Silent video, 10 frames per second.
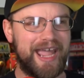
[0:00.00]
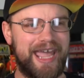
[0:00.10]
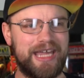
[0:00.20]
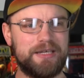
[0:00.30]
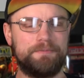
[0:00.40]

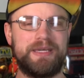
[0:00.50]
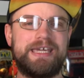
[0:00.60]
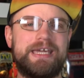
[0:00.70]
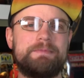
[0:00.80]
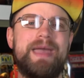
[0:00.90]
and
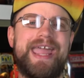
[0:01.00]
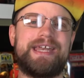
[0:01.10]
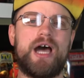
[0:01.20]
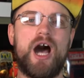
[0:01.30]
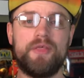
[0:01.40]
being
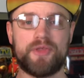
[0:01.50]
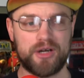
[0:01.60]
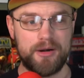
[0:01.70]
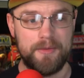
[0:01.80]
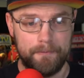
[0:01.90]
made
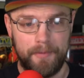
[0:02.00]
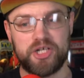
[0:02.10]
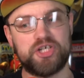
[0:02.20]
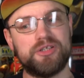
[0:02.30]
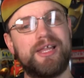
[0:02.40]
other,
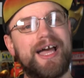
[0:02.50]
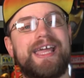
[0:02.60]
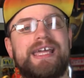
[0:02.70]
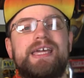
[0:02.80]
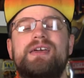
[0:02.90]
much
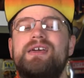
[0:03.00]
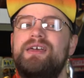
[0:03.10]
like